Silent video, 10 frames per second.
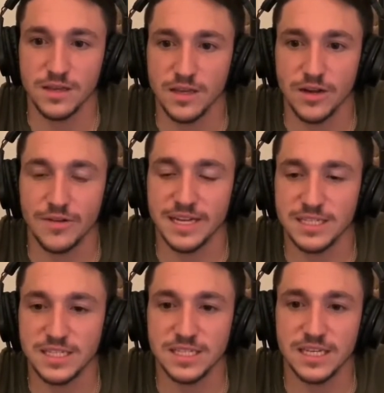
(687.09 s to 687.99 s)
You know,
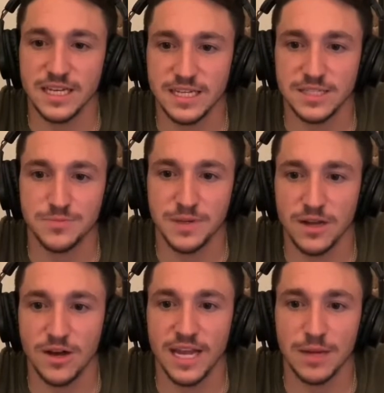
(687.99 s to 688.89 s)
he's he's been
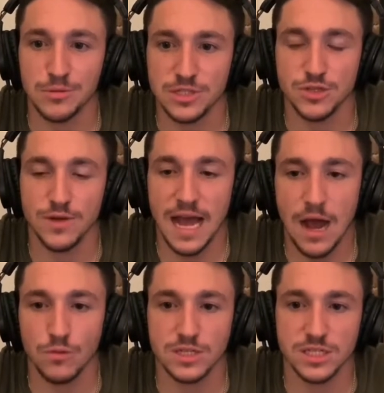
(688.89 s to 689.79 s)
unable to
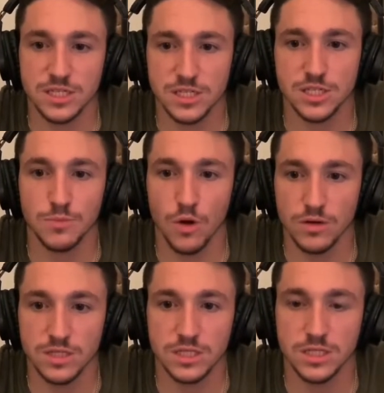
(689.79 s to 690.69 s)

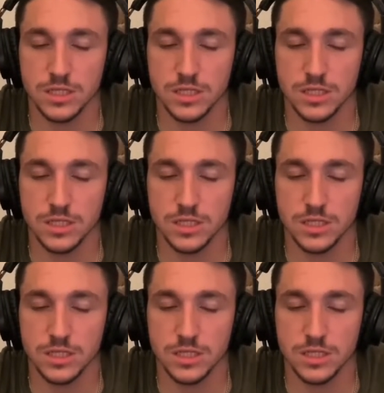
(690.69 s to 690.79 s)
outsmart